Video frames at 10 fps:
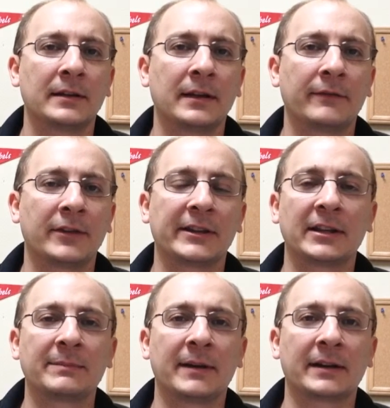if the
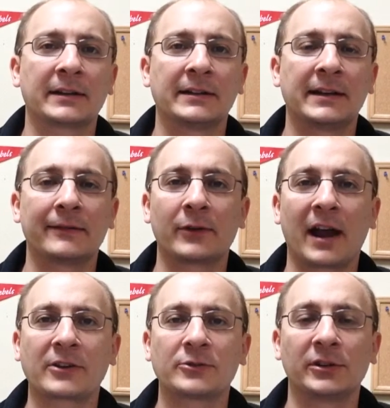suspect never
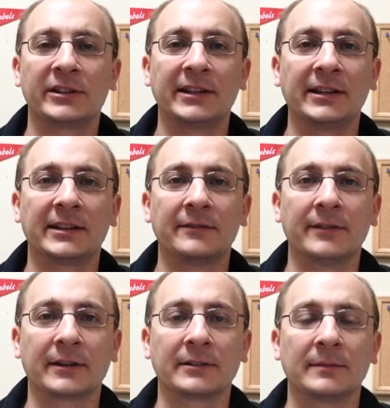actually sees the
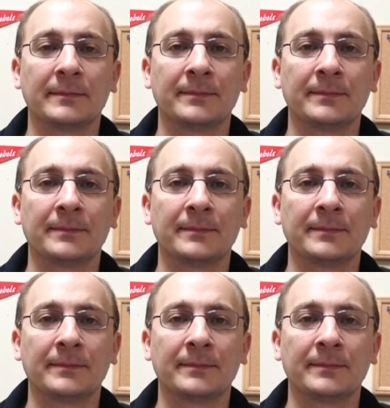victim?